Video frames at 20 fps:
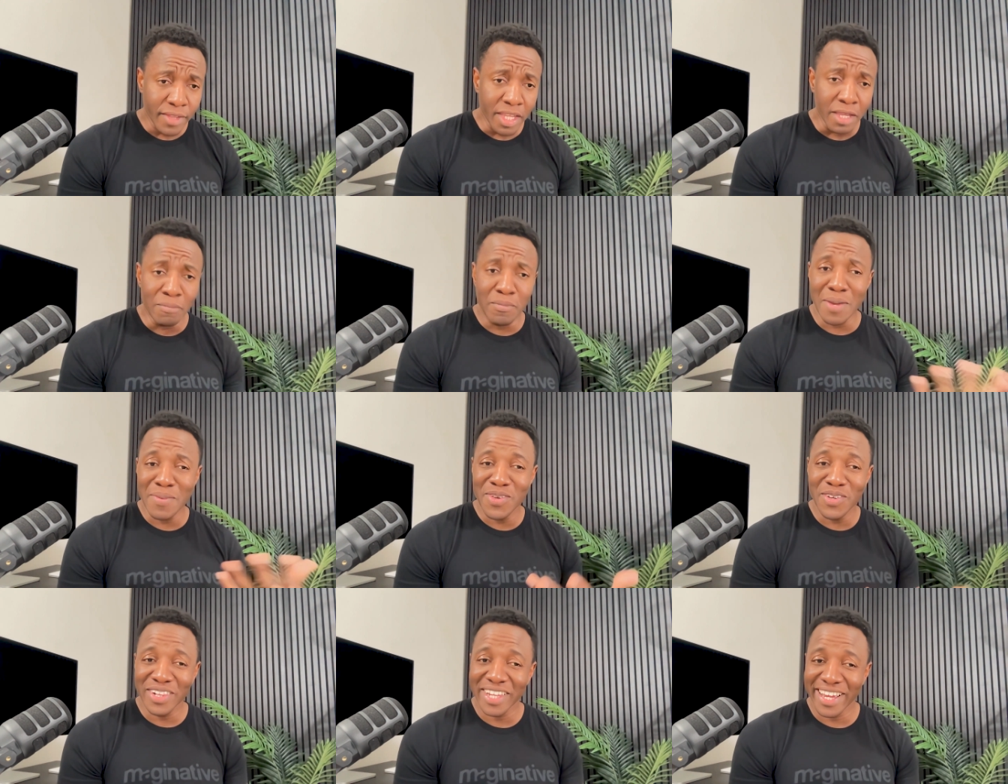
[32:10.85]

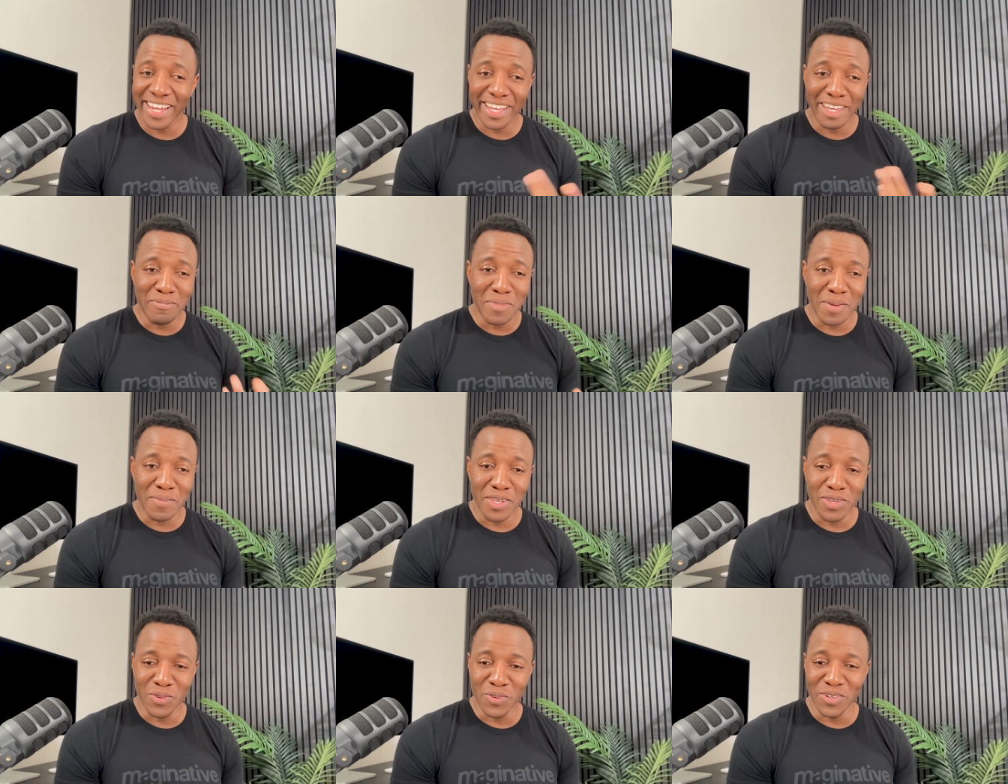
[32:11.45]
Maybe you like it,
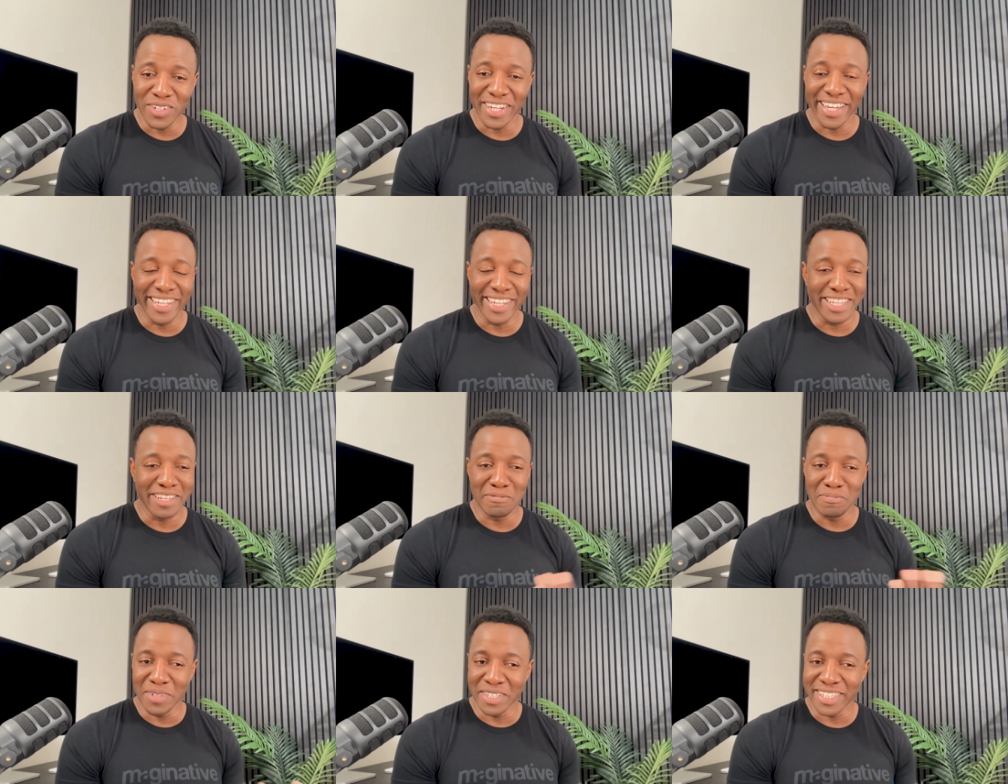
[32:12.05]
maybe you won't like
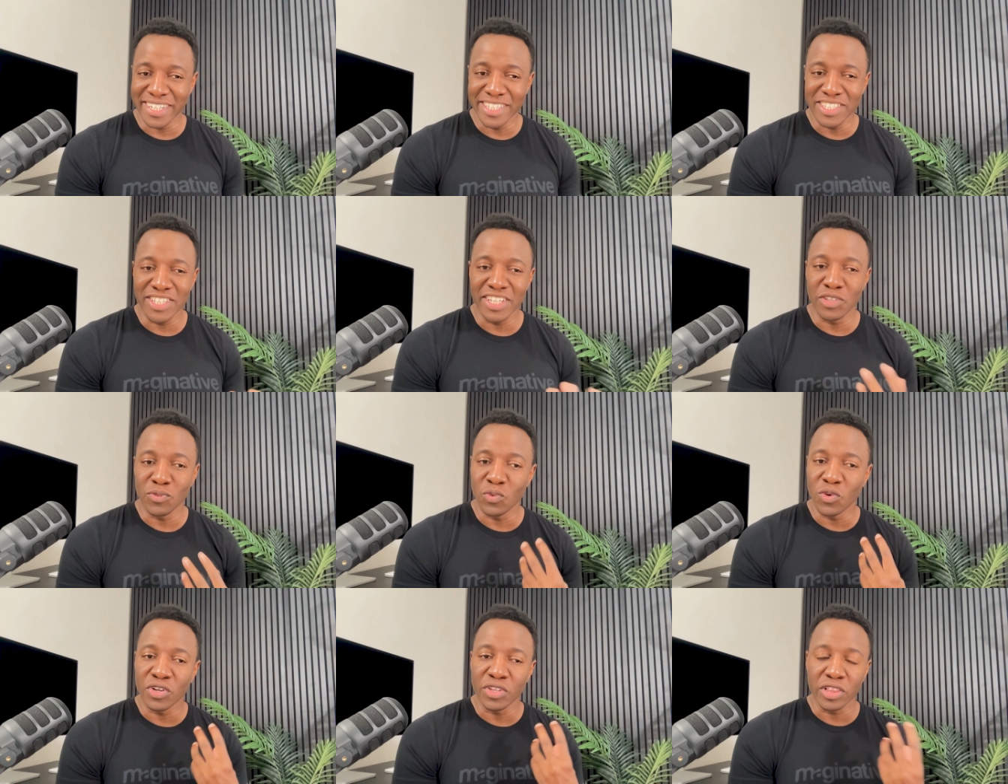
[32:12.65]
it, but it's, it's
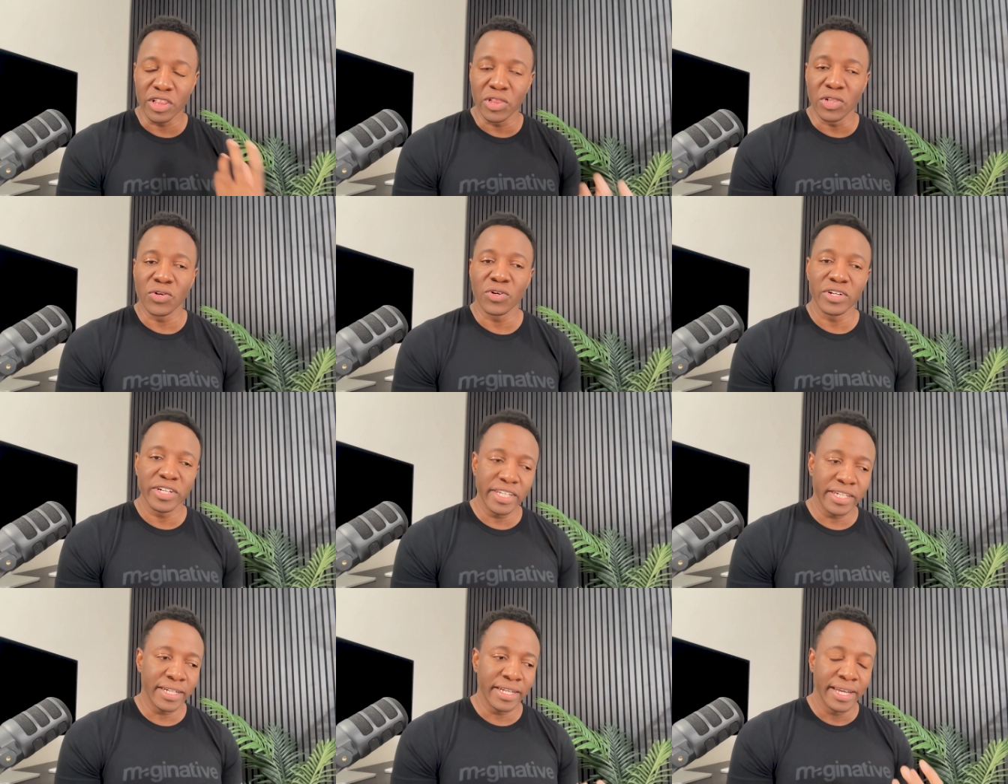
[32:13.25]
worth
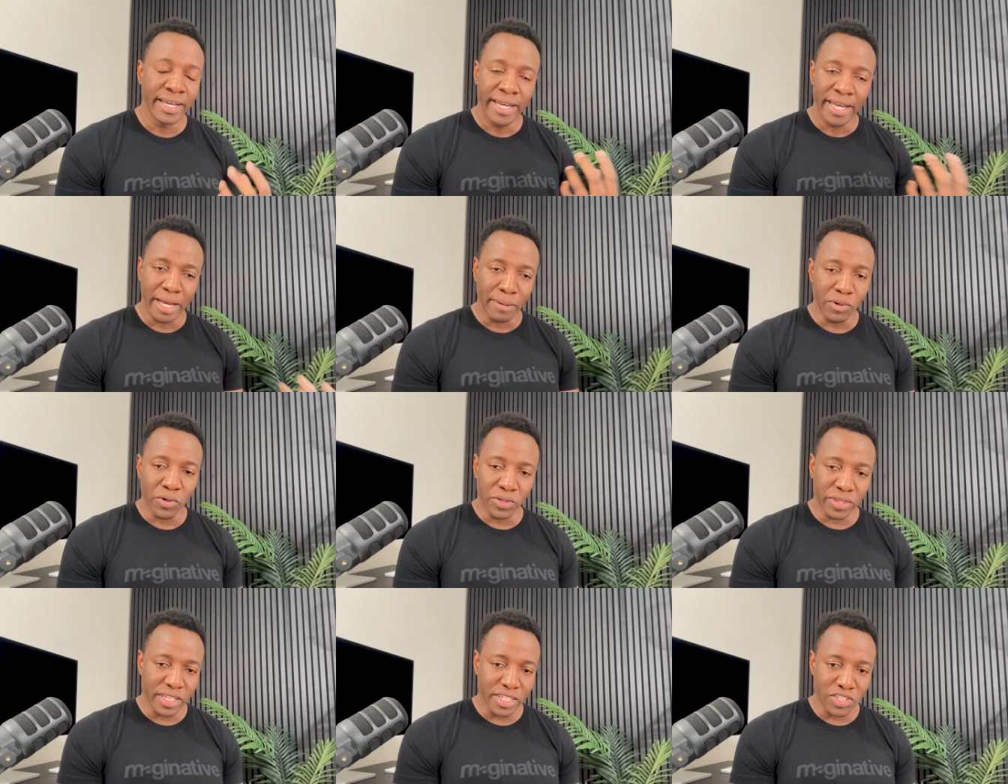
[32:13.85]
learning
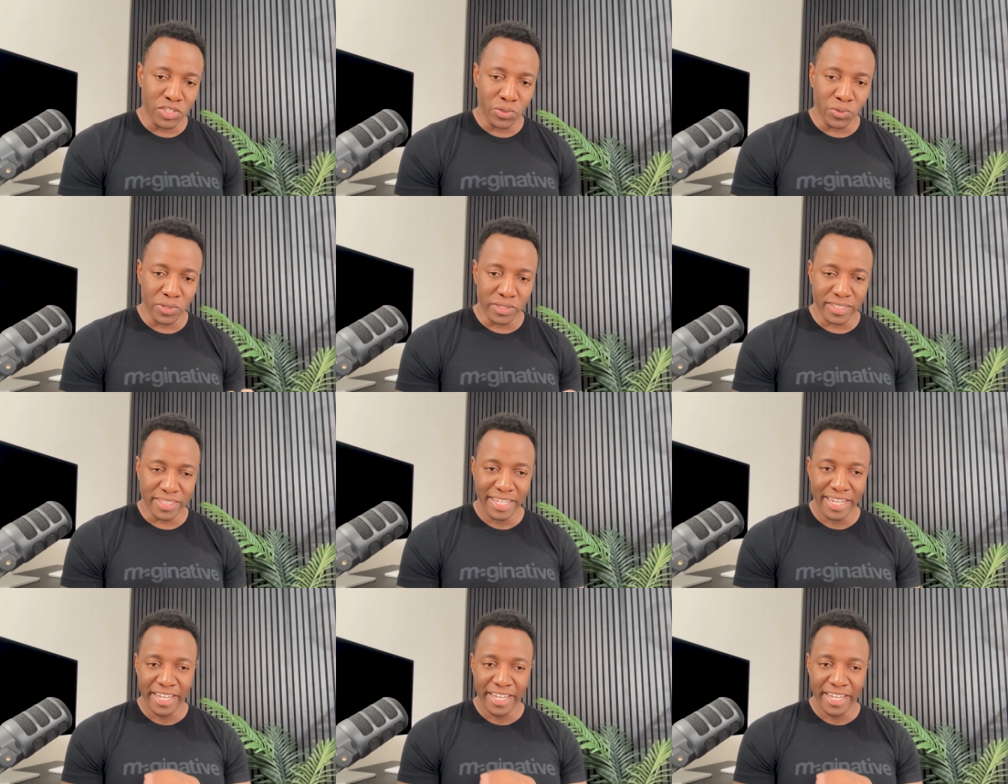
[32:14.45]
about these tools.